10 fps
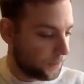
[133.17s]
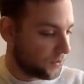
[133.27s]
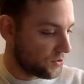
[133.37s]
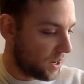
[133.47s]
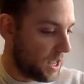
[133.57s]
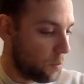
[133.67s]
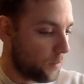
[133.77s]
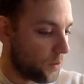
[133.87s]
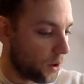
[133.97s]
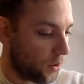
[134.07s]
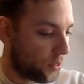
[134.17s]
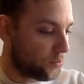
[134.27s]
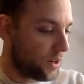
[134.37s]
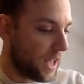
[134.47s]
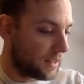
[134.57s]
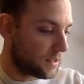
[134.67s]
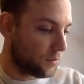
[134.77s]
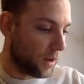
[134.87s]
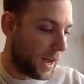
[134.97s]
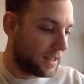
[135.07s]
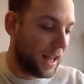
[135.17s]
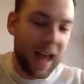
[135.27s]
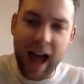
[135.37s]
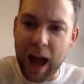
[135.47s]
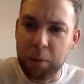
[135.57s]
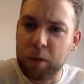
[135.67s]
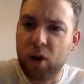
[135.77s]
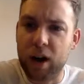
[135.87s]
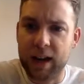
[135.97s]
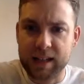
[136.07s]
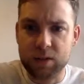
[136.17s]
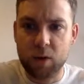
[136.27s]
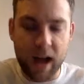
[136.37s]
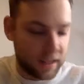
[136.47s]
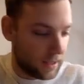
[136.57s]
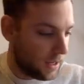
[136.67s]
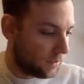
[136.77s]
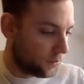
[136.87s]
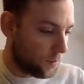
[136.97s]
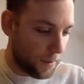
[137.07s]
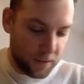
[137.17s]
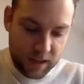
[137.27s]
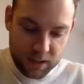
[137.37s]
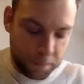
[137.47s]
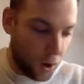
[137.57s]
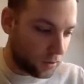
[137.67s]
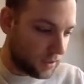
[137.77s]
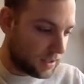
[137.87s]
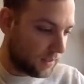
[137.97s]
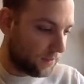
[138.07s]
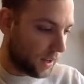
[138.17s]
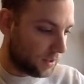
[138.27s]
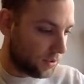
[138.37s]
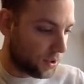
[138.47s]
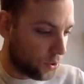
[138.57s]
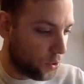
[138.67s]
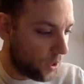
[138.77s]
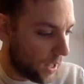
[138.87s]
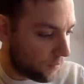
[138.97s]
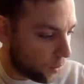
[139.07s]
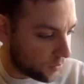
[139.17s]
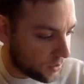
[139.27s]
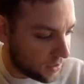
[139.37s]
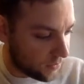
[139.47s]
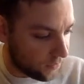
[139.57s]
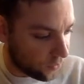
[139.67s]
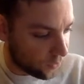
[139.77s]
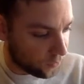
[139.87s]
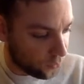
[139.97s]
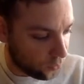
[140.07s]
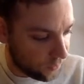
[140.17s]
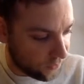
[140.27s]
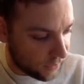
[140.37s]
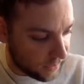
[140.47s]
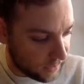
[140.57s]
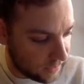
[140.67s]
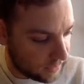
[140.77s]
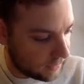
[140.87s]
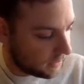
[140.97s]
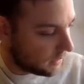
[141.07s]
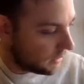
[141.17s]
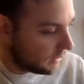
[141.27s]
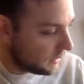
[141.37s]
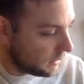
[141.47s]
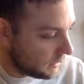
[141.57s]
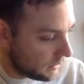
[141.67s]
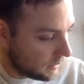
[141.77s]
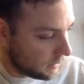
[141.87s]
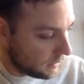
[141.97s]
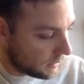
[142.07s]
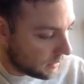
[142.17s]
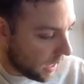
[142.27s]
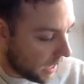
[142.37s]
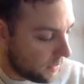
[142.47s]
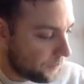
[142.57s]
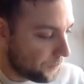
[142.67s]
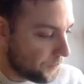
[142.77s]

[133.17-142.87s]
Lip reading: So here we've got 3x squared and we've got an x squared. Now remember, these are positive values. I could have positives in front of all of these. Okay,